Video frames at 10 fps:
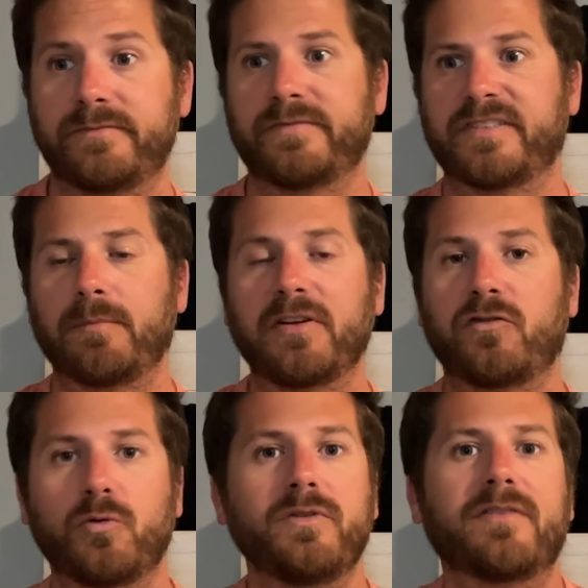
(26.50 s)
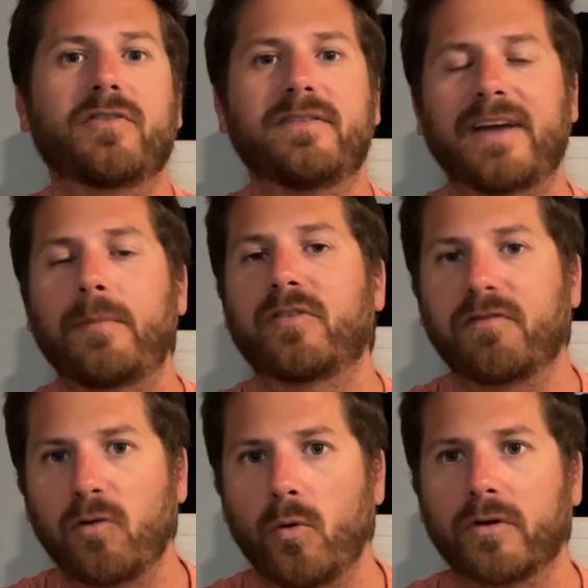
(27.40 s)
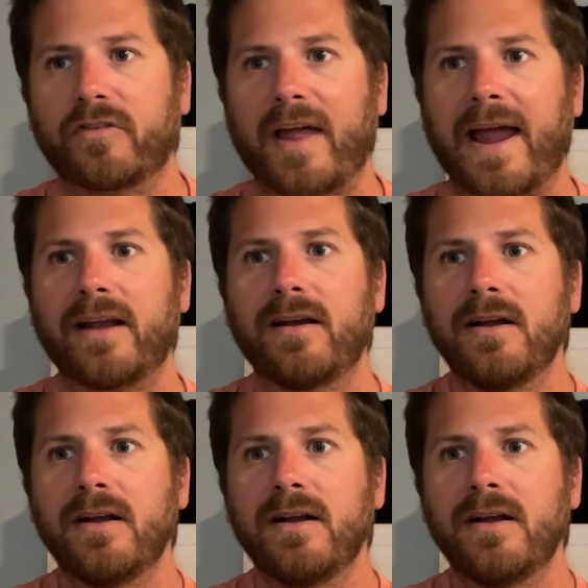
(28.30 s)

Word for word: simply two different types of floors and